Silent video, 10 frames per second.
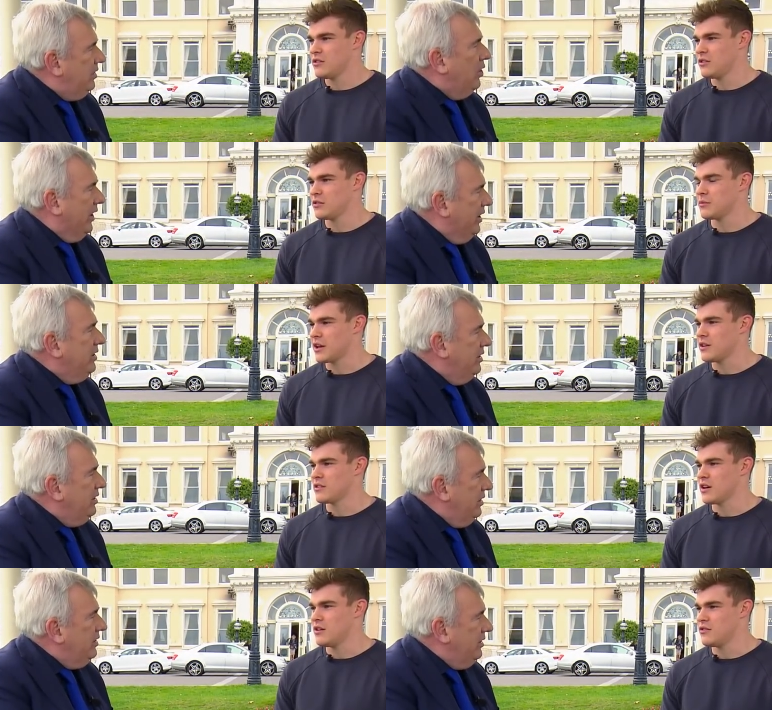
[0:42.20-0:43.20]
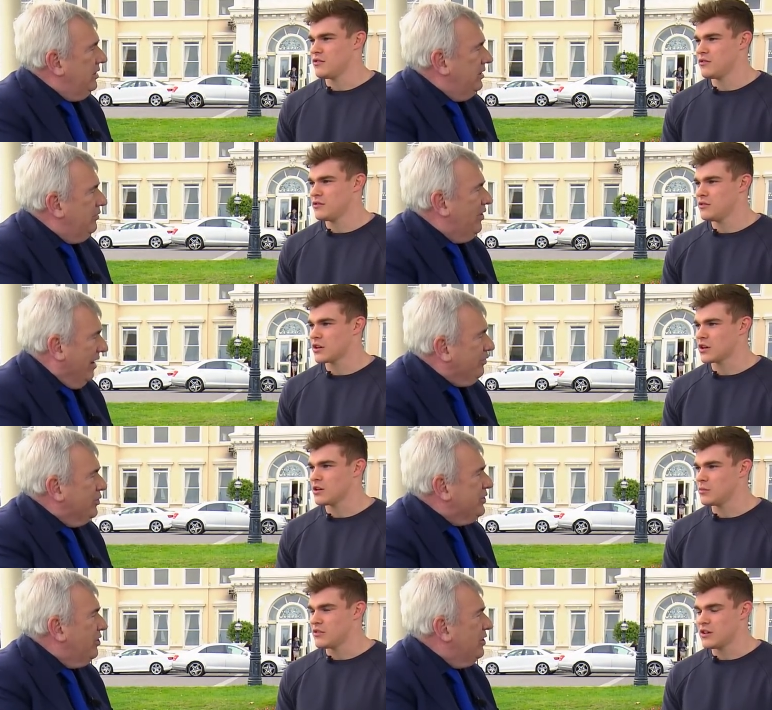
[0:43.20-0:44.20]
Speaker 1: do something outside of the
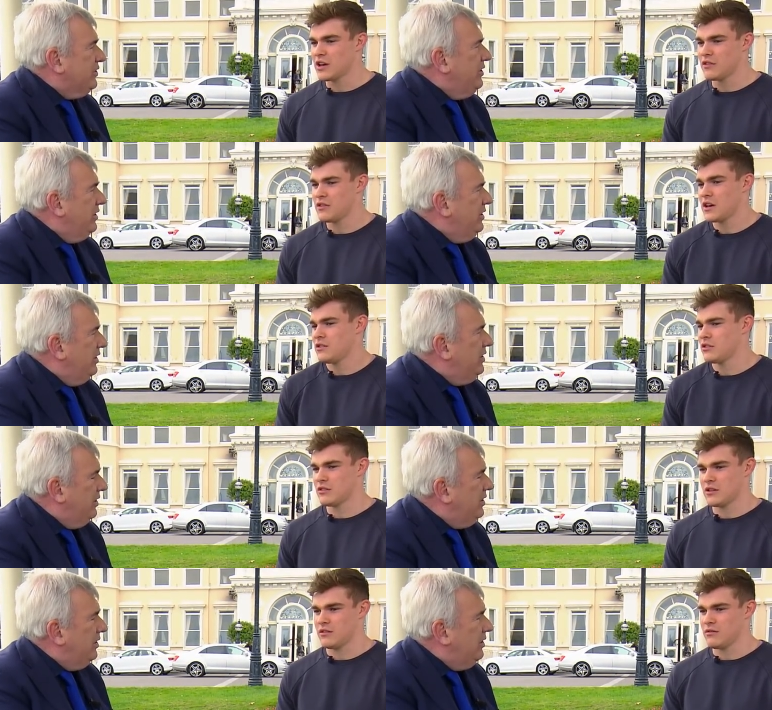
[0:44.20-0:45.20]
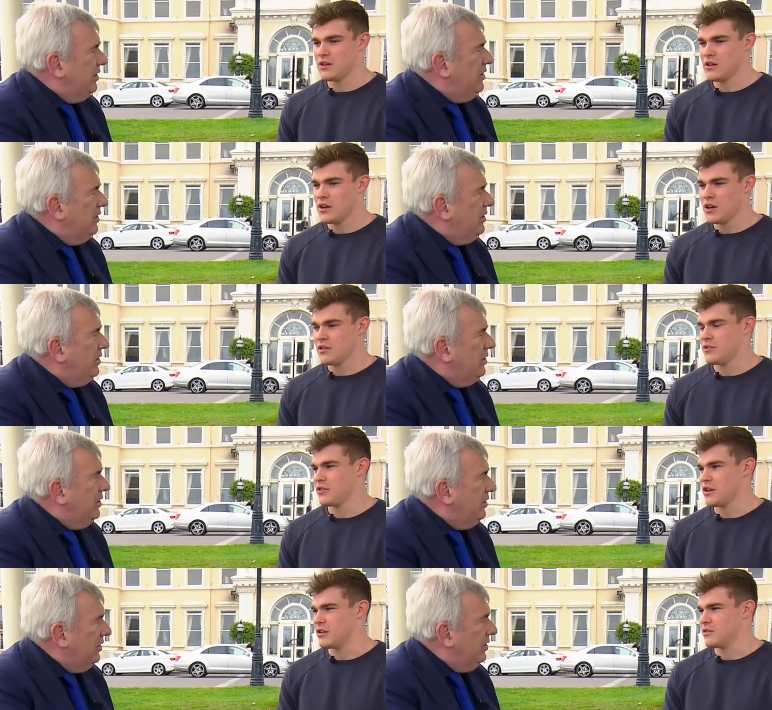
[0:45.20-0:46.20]
club itself. Yeah, just for
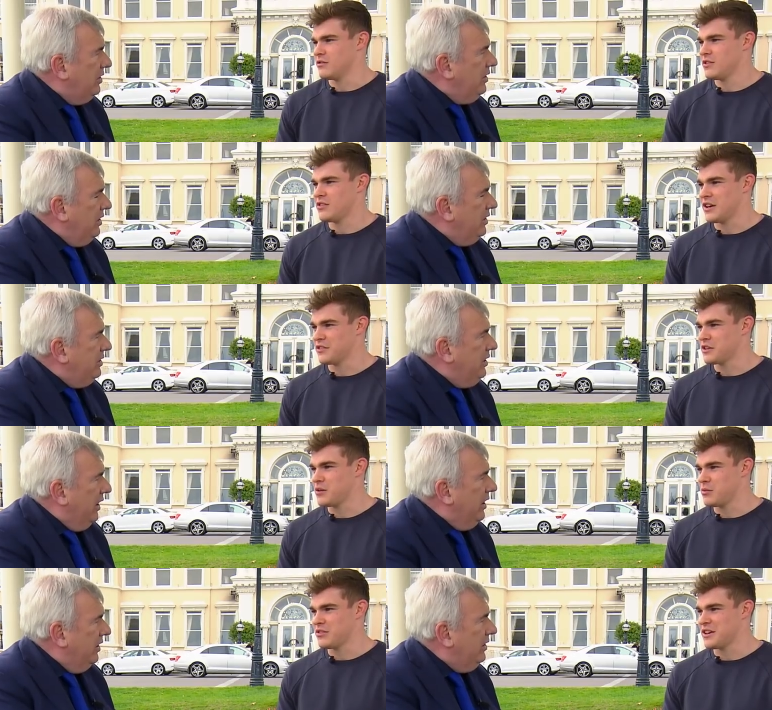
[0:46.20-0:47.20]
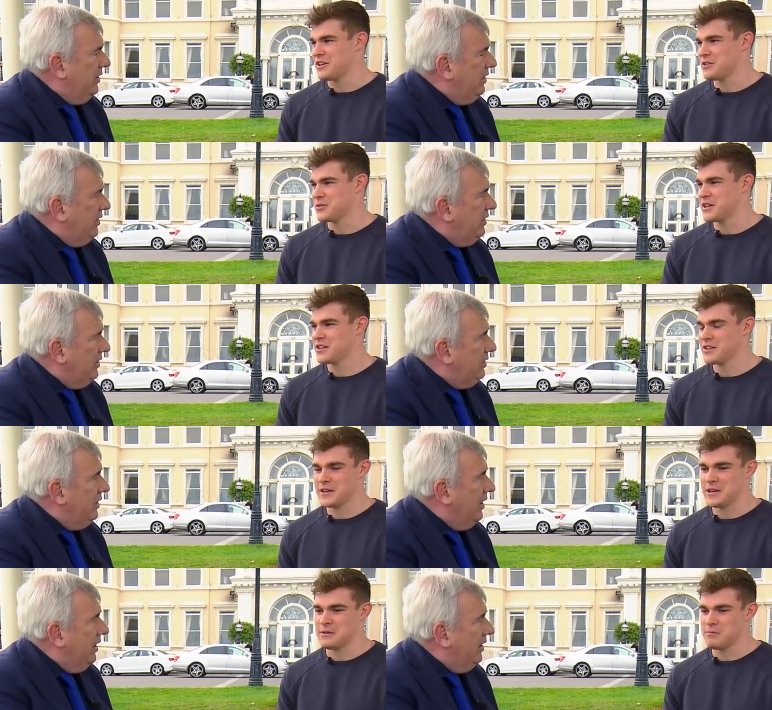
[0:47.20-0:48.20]
your own self, keep you sane as well.
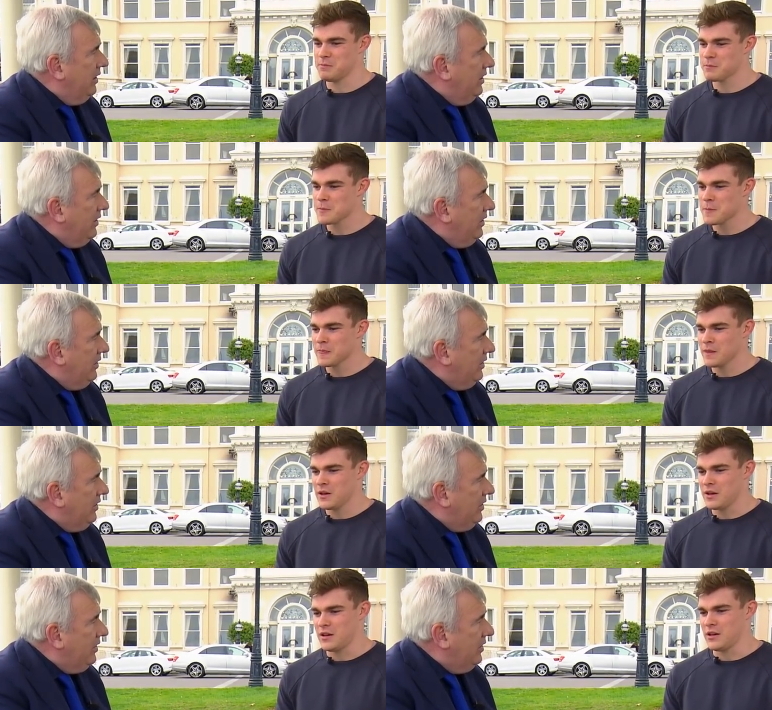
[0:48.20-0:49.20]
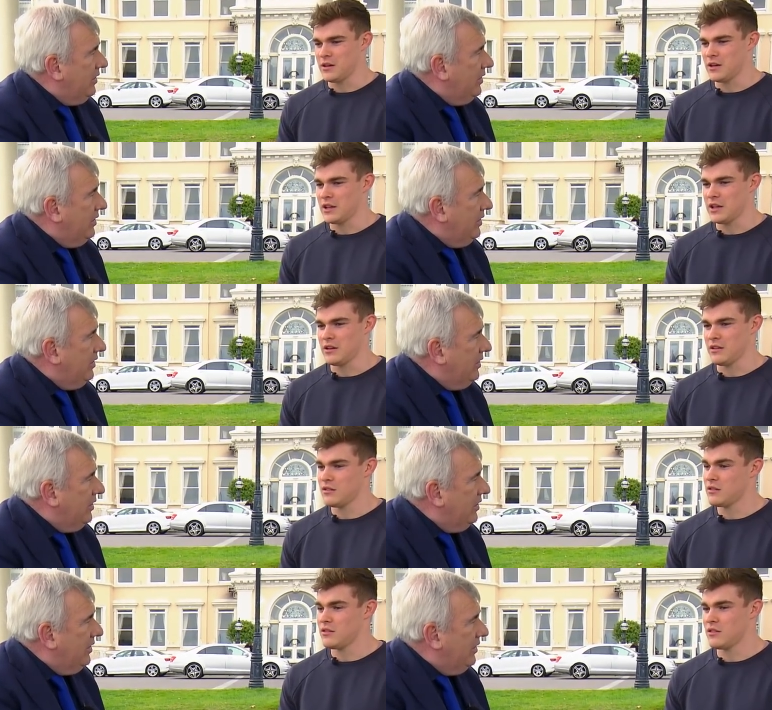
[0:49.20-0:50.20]
Yeah. And then
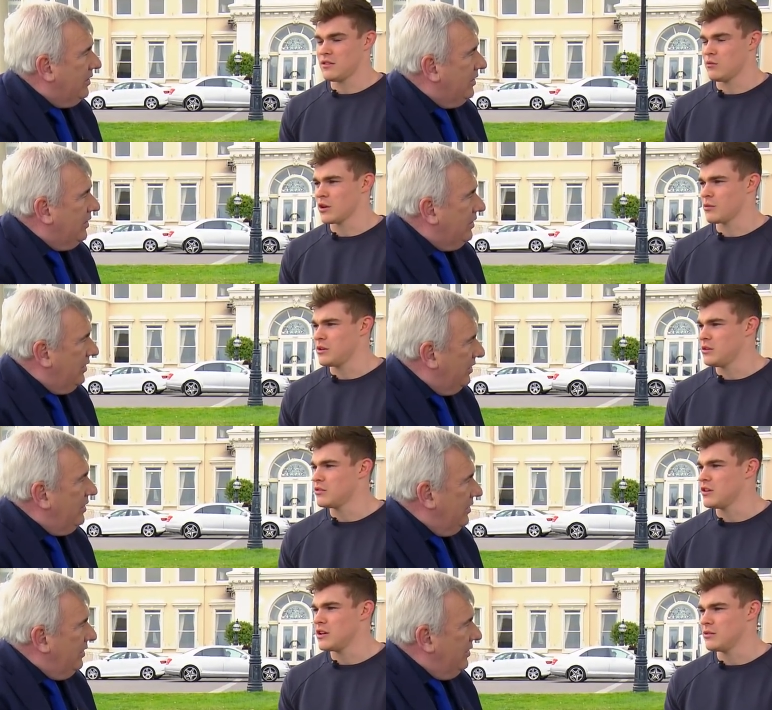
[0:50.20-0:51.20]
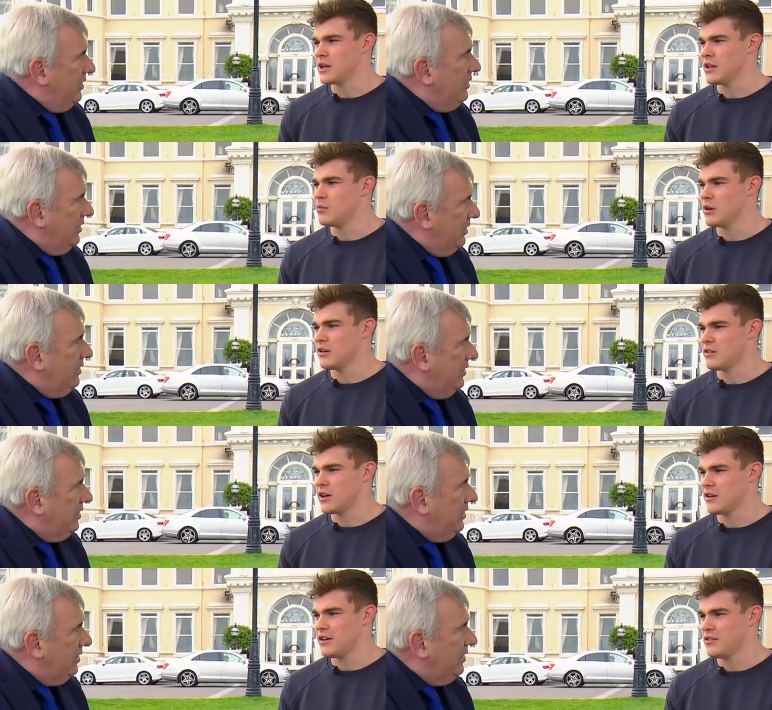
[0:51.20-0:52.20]
working with UCD as well, they're brilliant
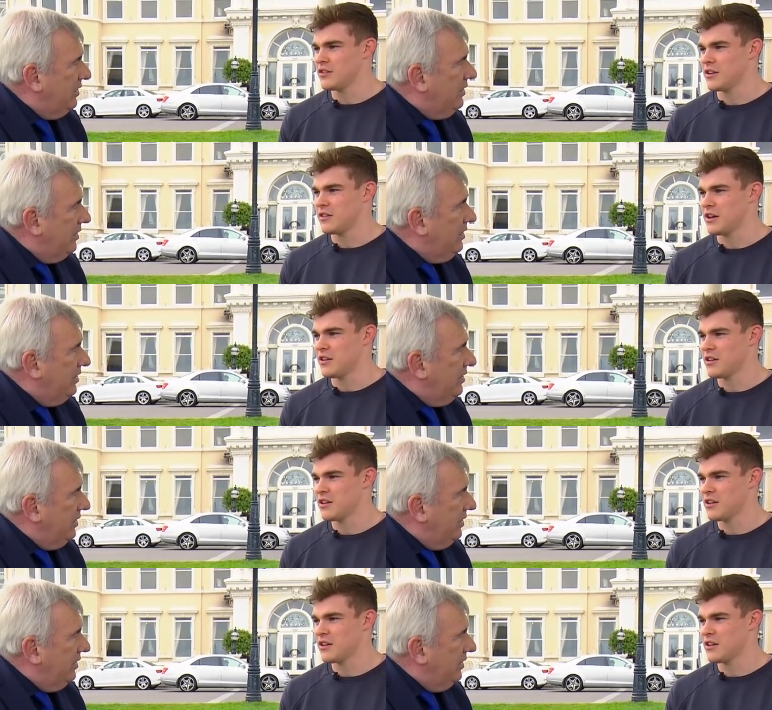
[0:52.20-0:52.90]
in how they facilitate